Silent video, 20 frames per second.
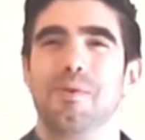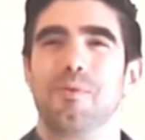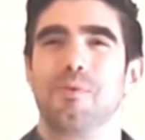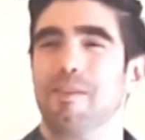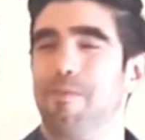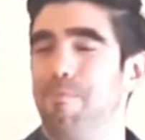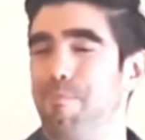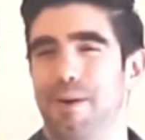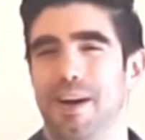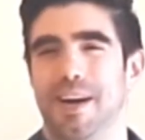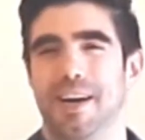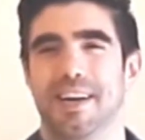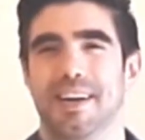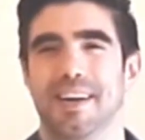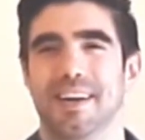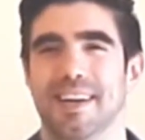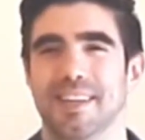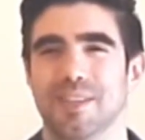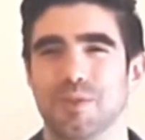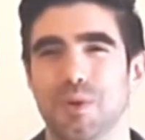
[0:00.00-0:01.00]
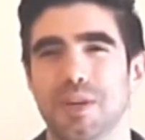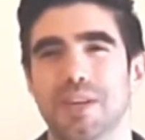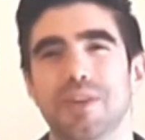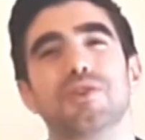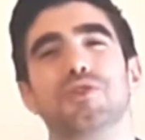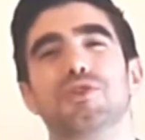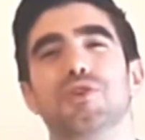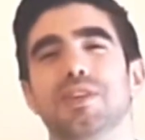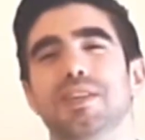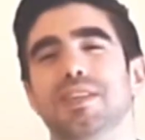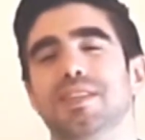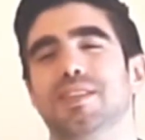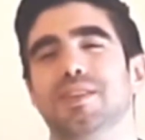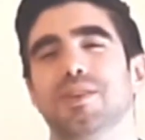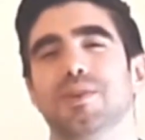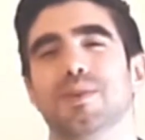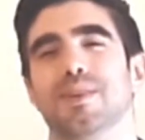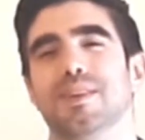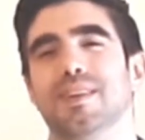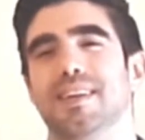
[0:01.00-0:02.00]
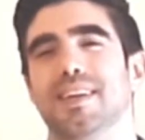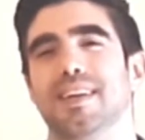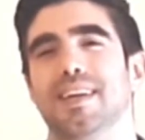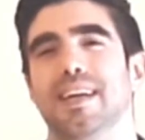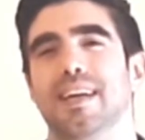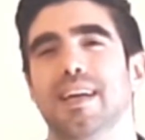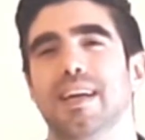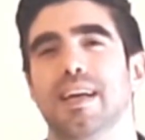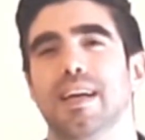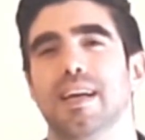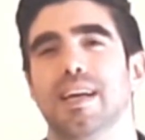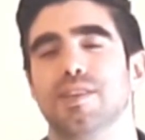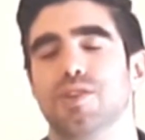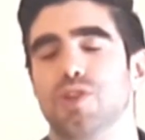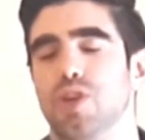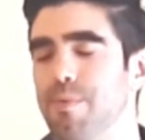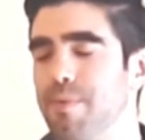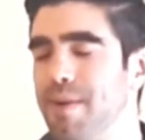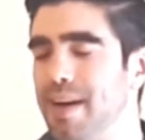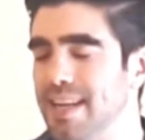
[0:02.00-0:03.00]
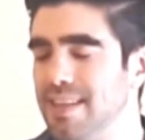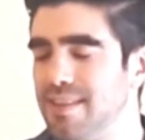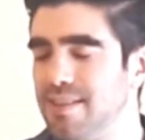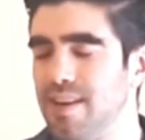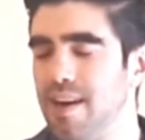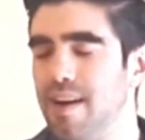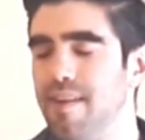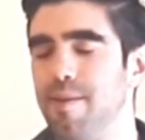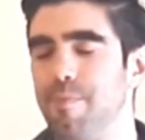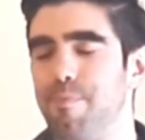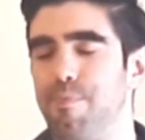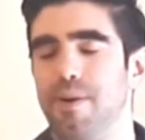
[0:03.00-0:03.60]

with prayer, as we usually do. So I'm going to start the